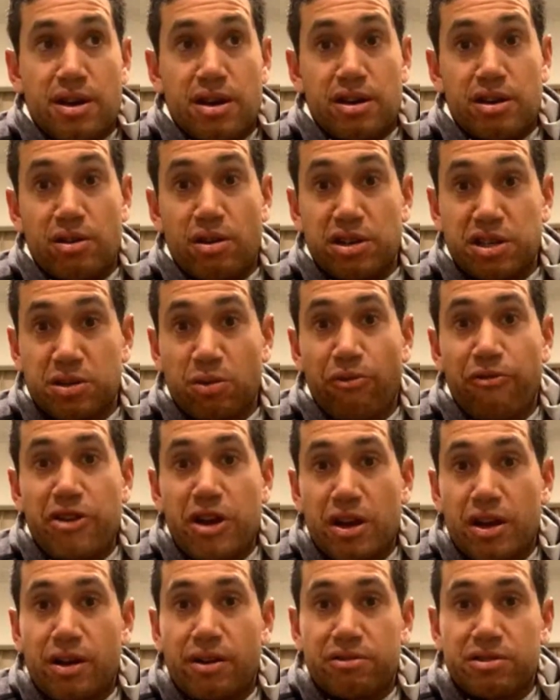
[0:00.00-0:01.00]
I still feel
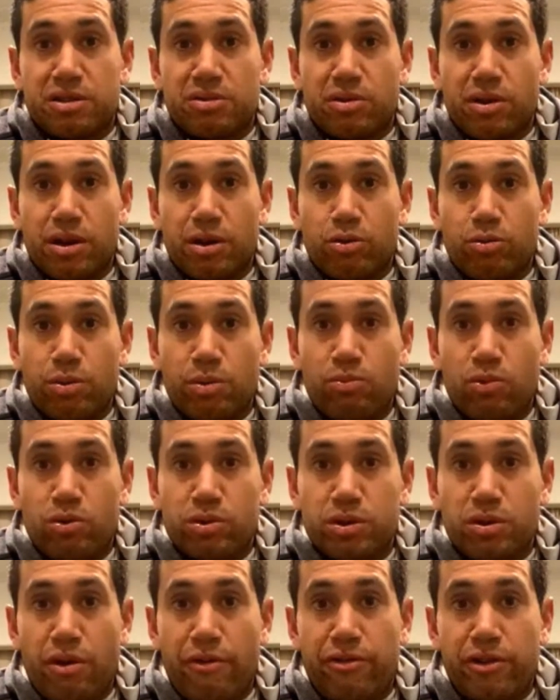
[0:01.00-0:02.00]
like I've still got a little bit more
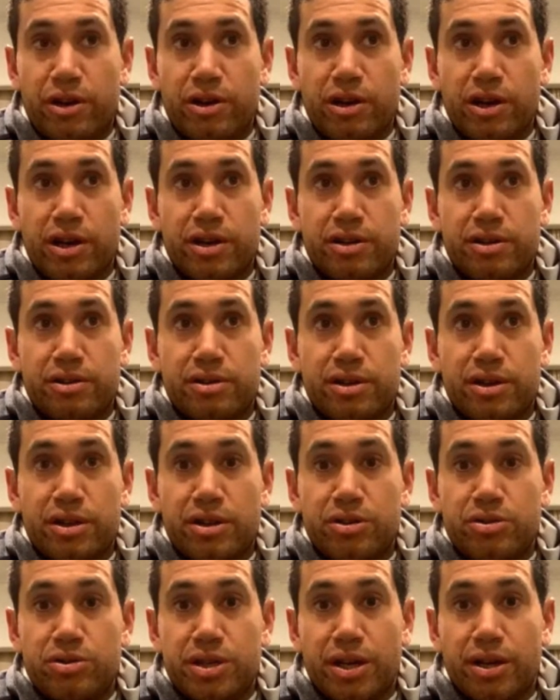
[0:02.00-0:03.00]
to offer cricket and the
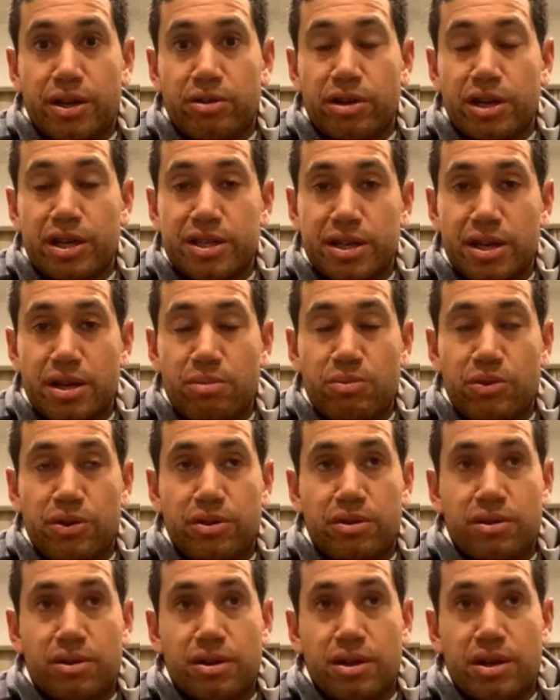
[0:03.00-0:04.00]
New Zealand cricket team. And
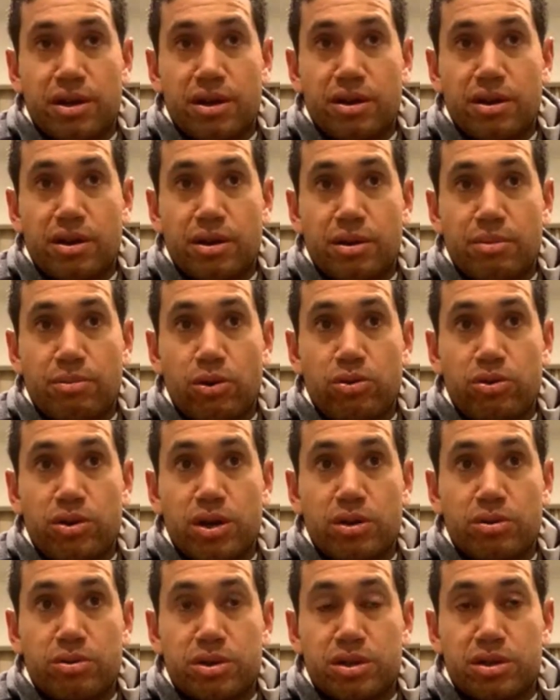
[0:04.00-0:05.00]
who
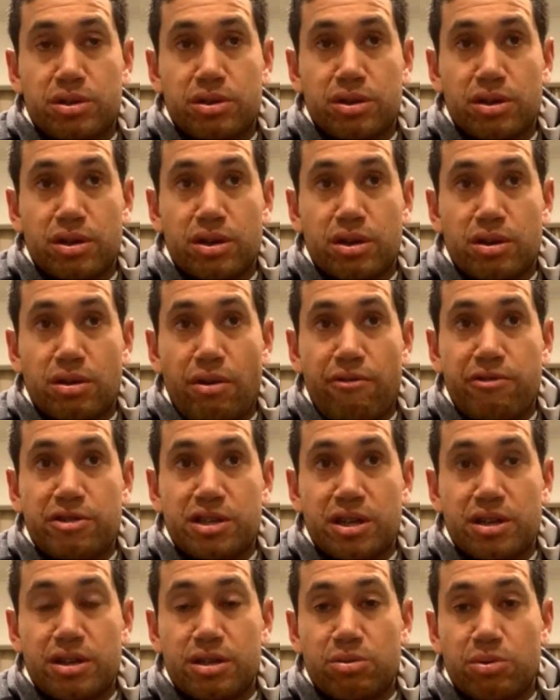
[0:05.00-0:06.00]
knows?
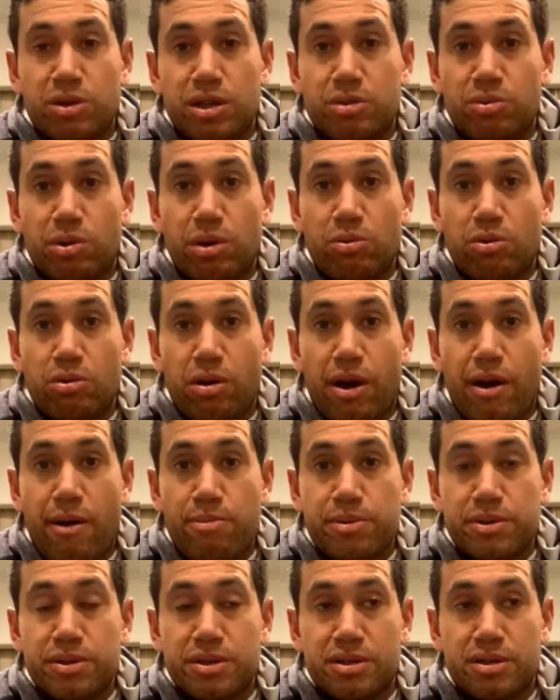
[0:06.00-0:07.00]
Obviously, the 2020 World Cup
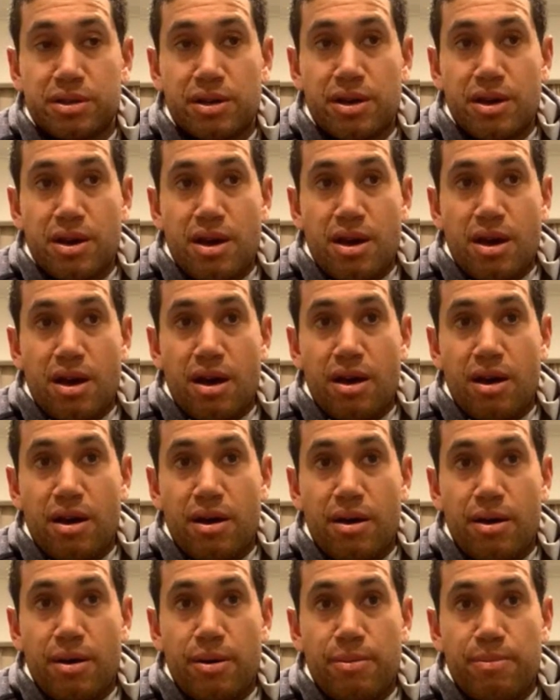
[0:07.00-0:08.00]
is,
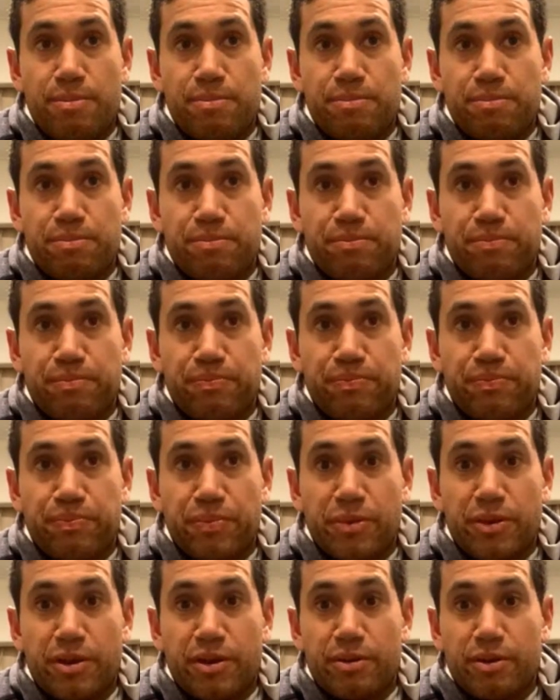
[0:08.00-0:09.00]

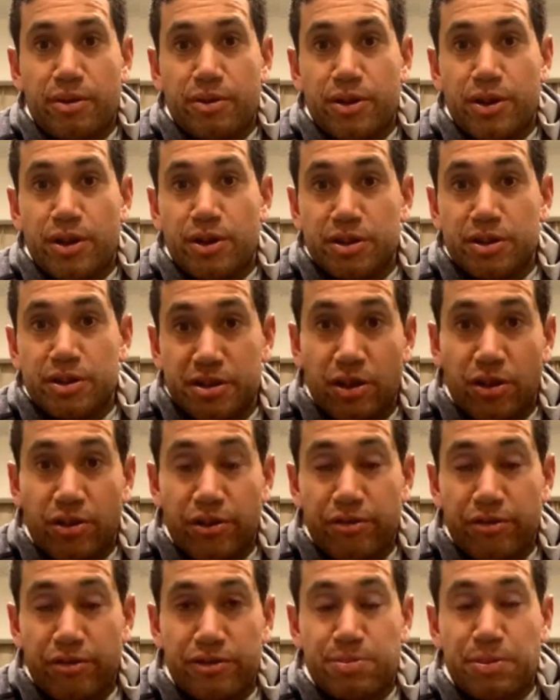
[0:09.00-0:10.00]
there's a lot
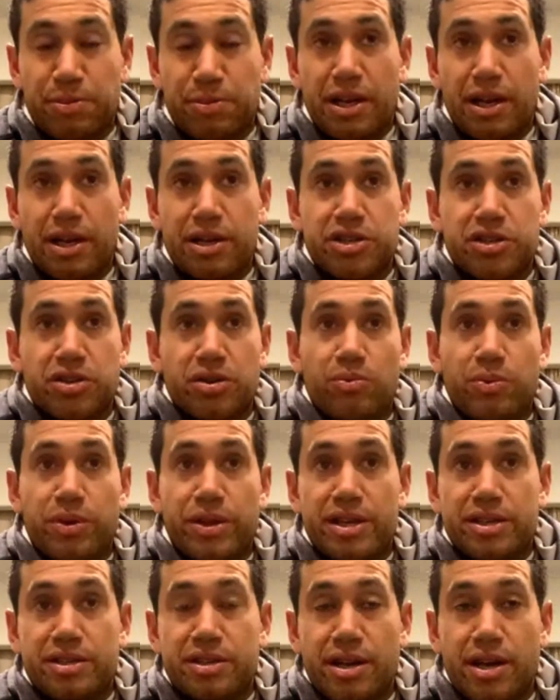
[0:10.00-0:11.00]
of speculation on when
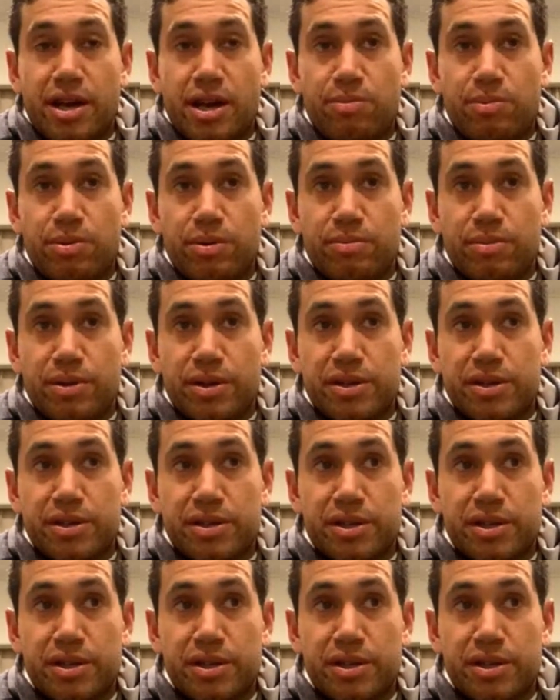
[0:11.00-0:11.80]
that's going to happen. But